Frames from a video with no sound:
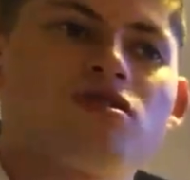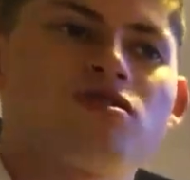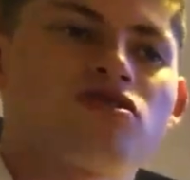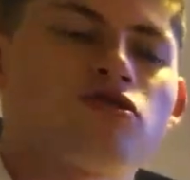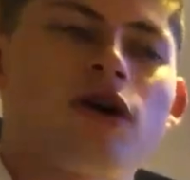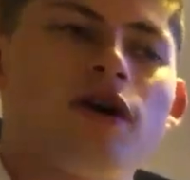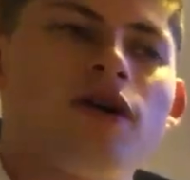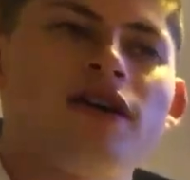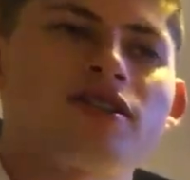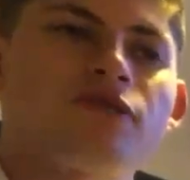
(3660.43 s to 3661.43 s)
Try out a
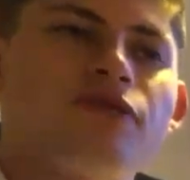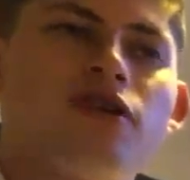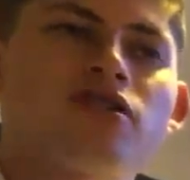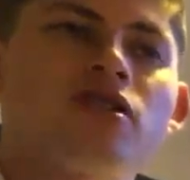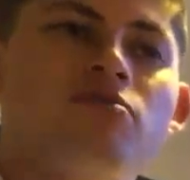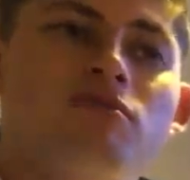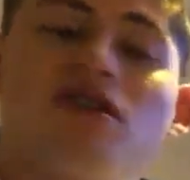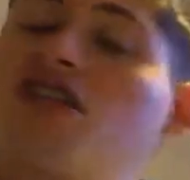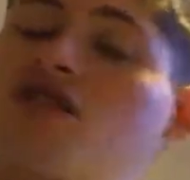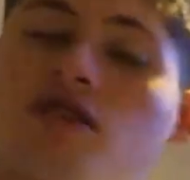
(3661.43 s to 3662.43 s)
list the first time. It
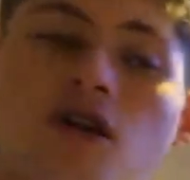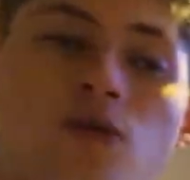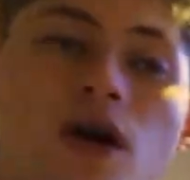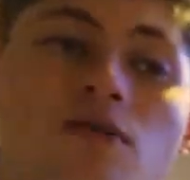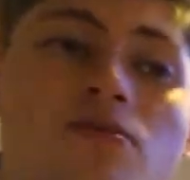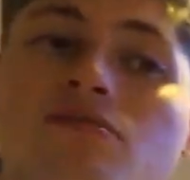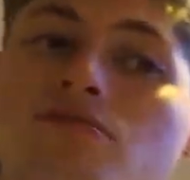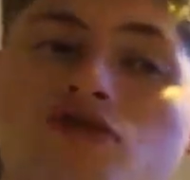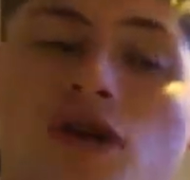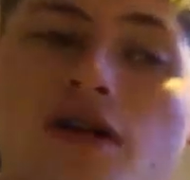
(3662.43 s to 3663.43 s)
doesn't go well.
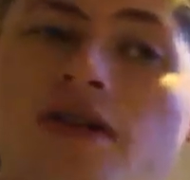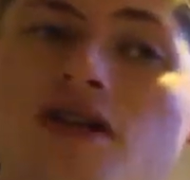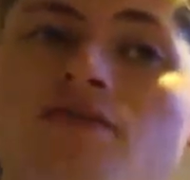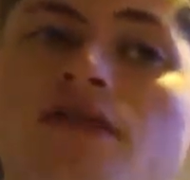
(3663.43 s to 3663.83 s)
Try out the next one the